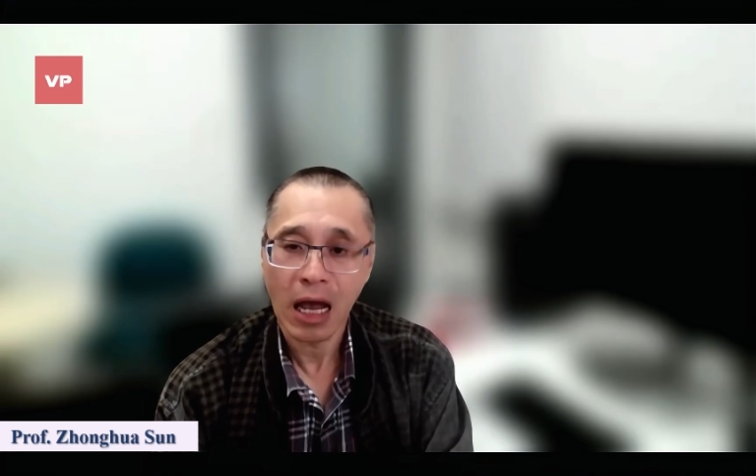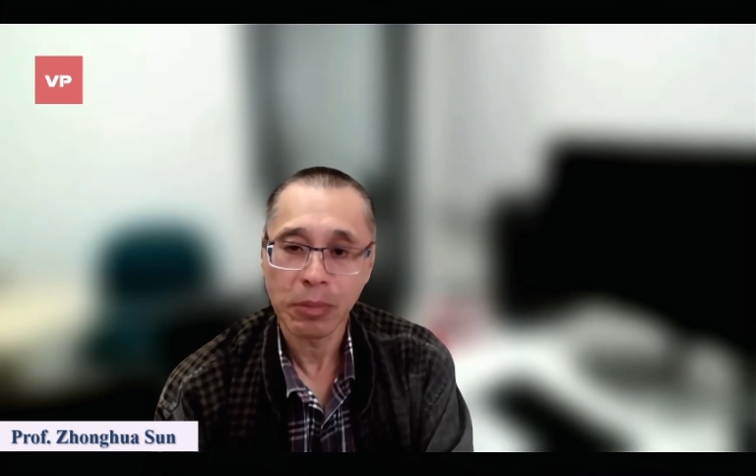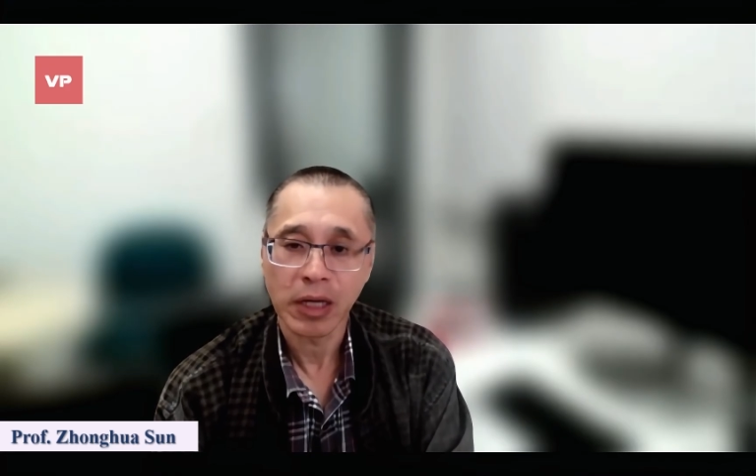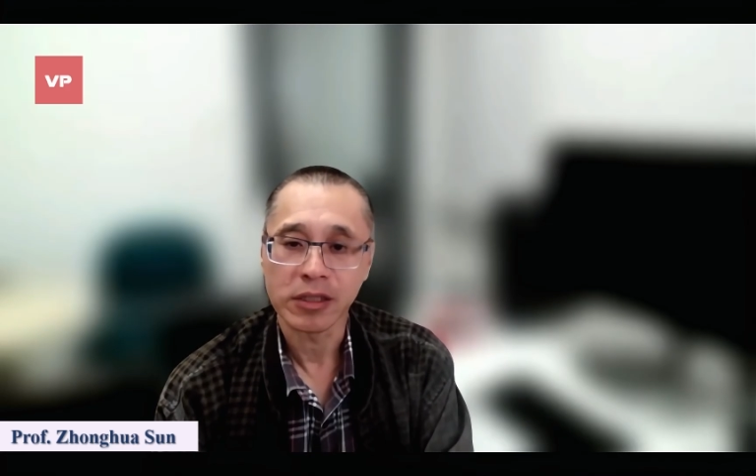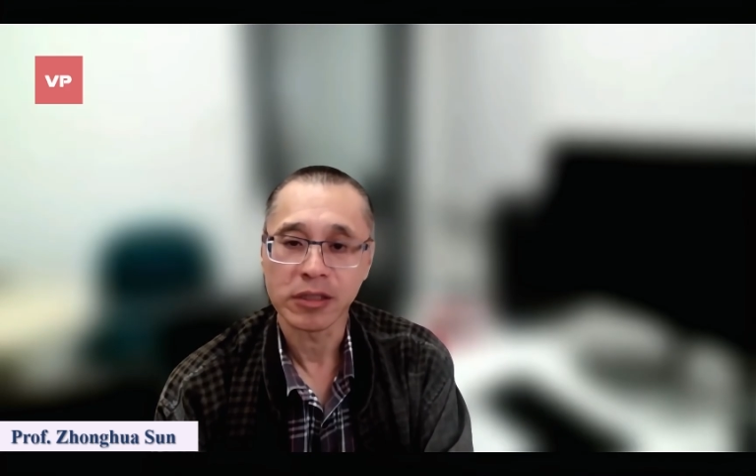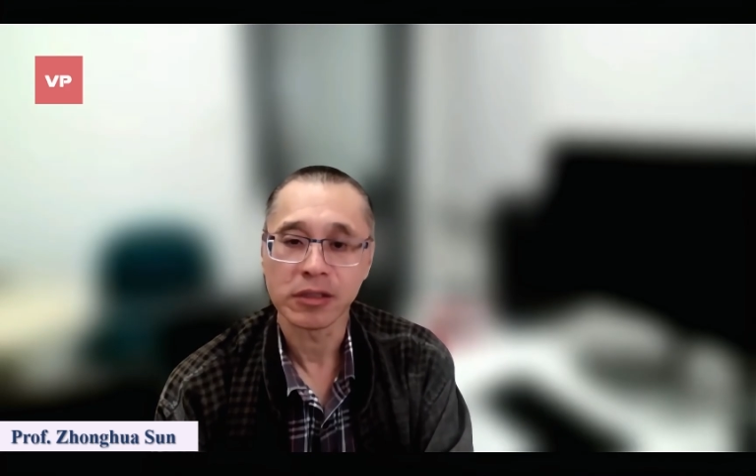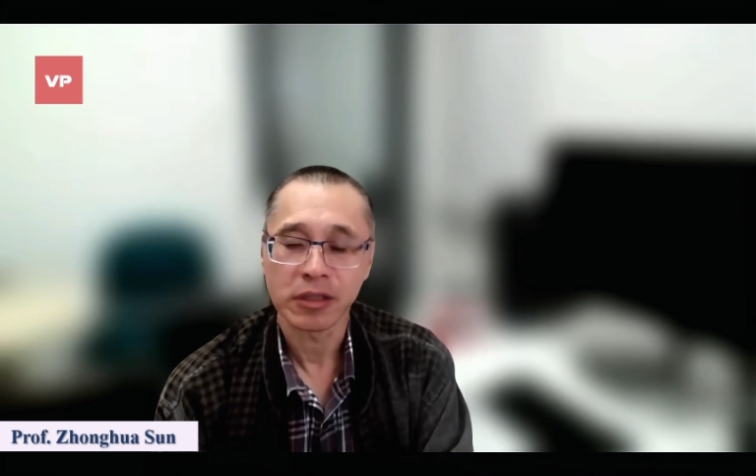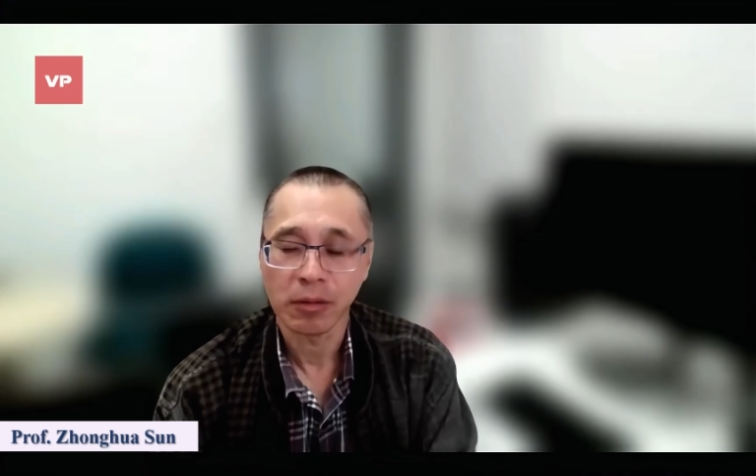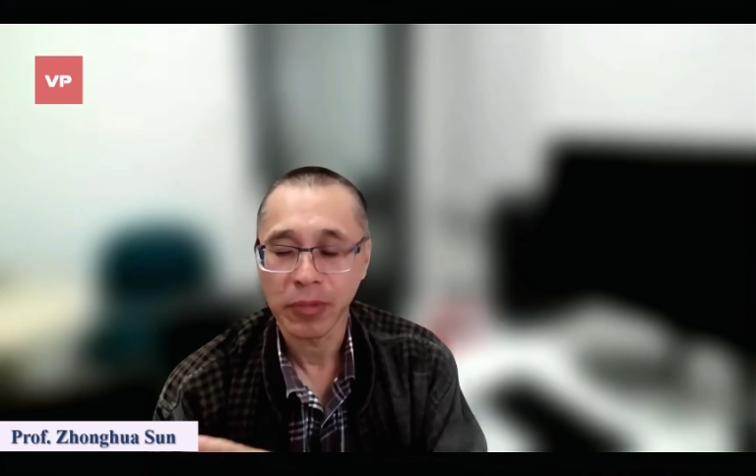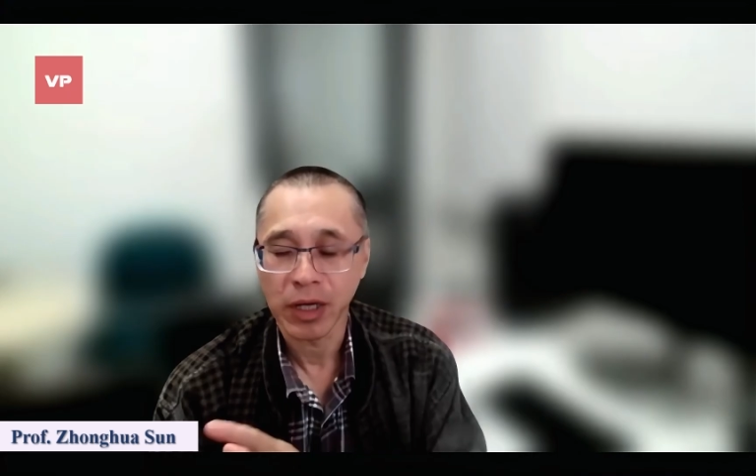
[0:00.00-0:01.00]
applications
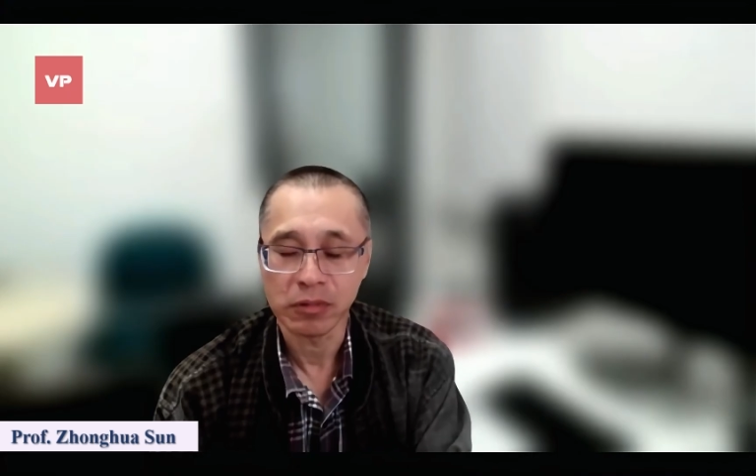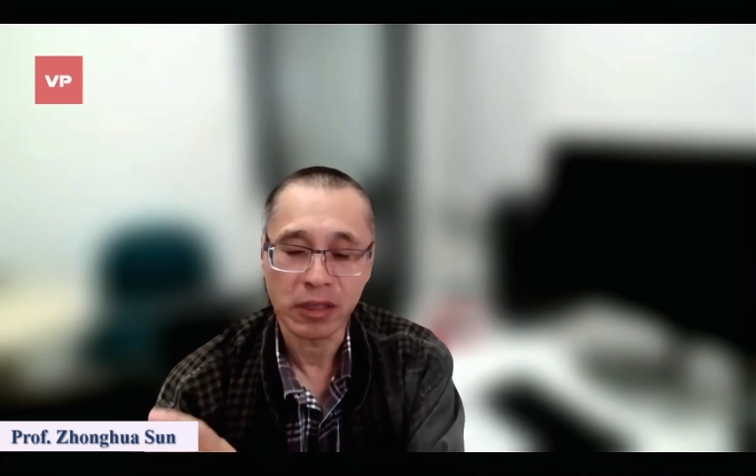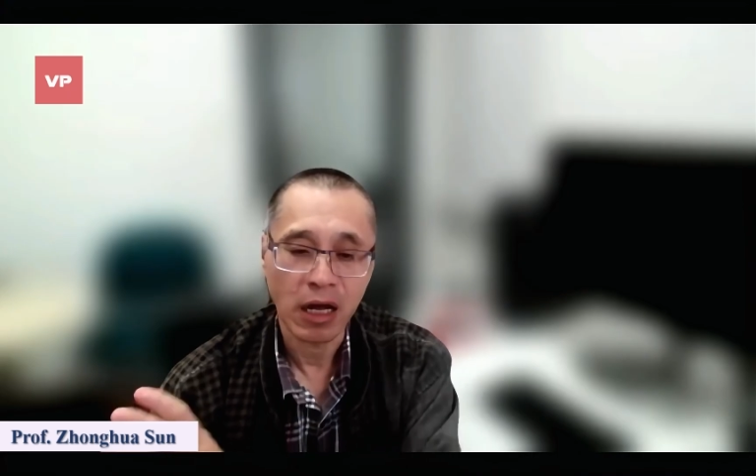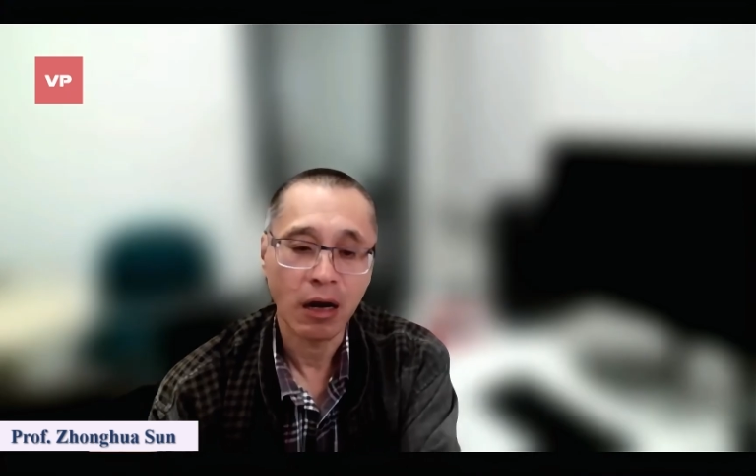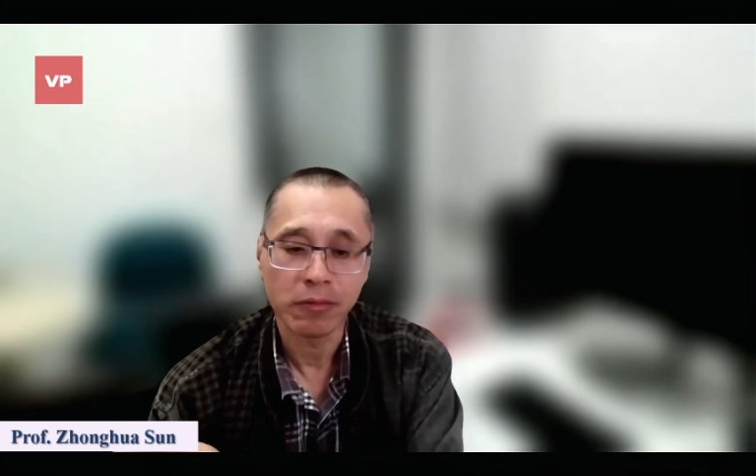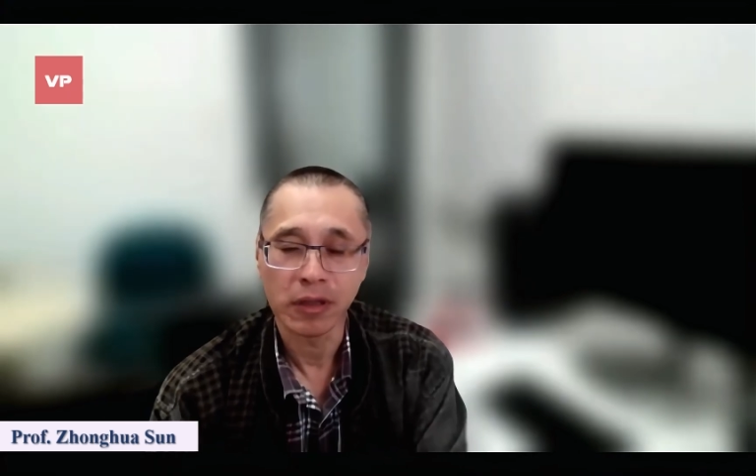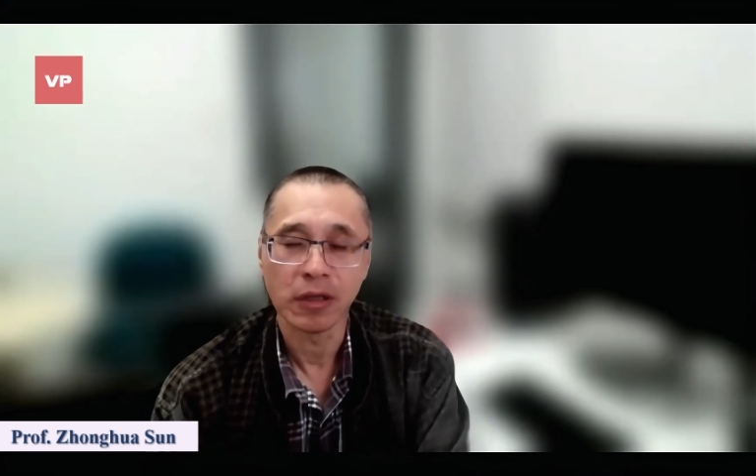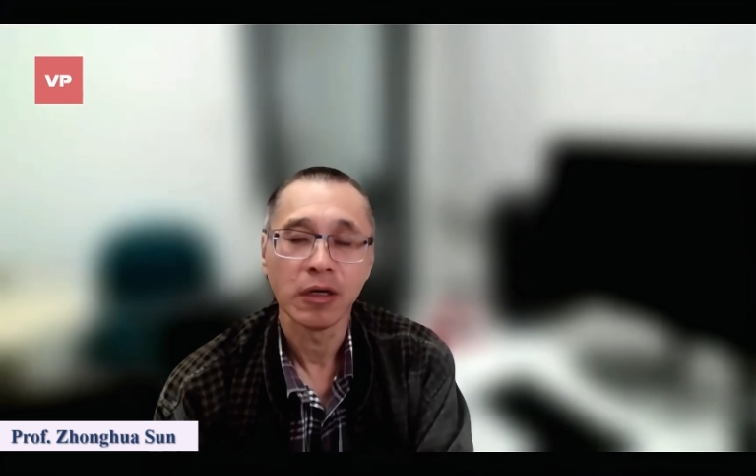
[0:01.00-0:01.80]
compared to the current